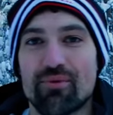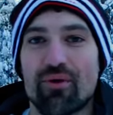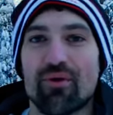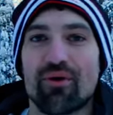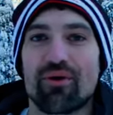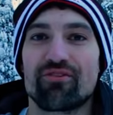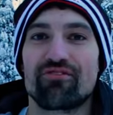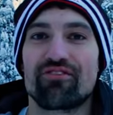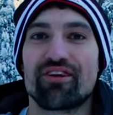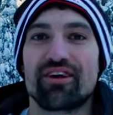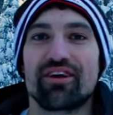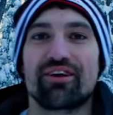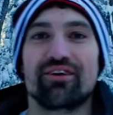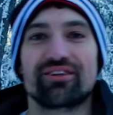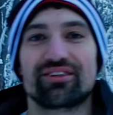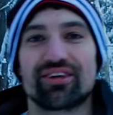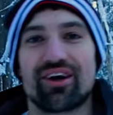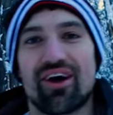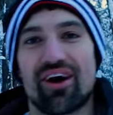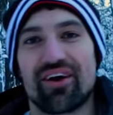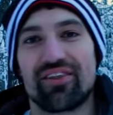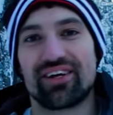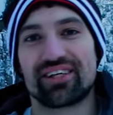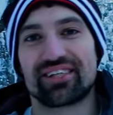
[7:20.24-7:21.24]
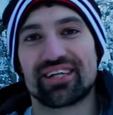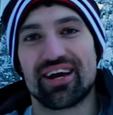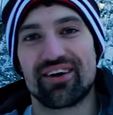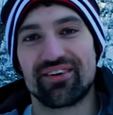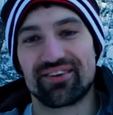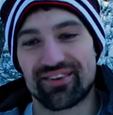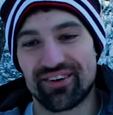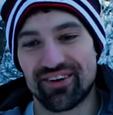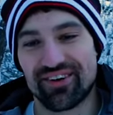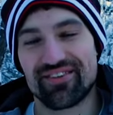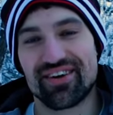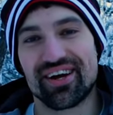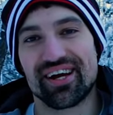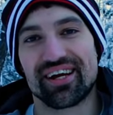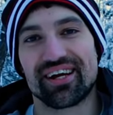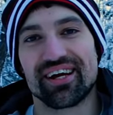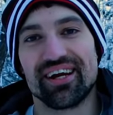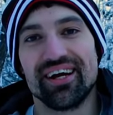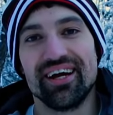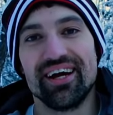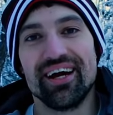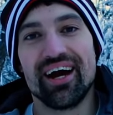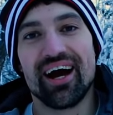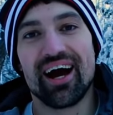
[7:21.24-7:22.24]
more videos on this outdoor rink.
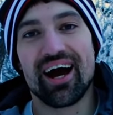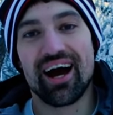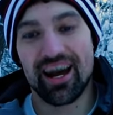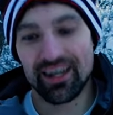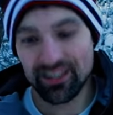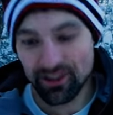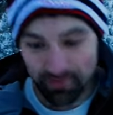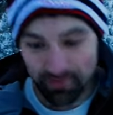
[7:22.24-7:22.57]
Uh, I